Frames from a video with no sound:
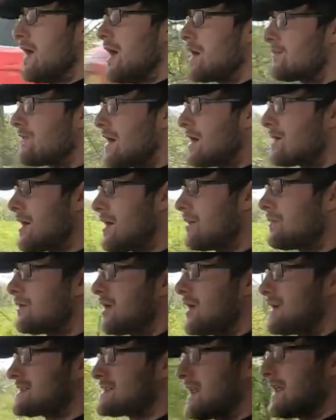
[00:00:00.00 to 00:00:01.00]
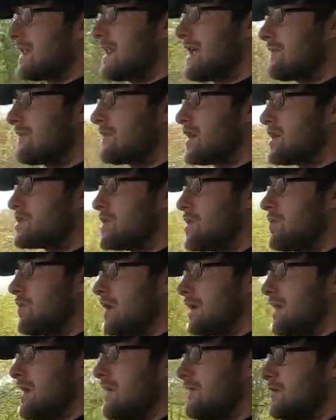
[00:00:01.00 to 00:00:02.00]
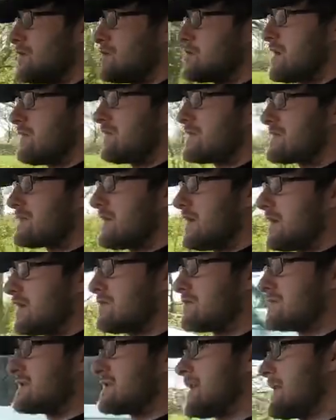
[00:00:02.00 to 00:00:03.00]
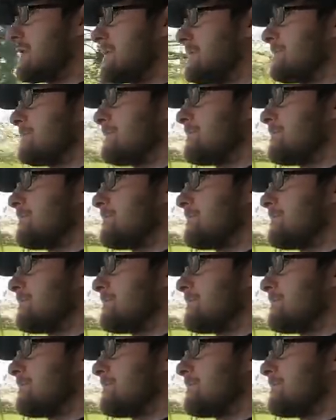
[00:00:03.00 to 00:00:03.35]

At the roundabout, I'm going to take a left as you would if you drive this vehicle today.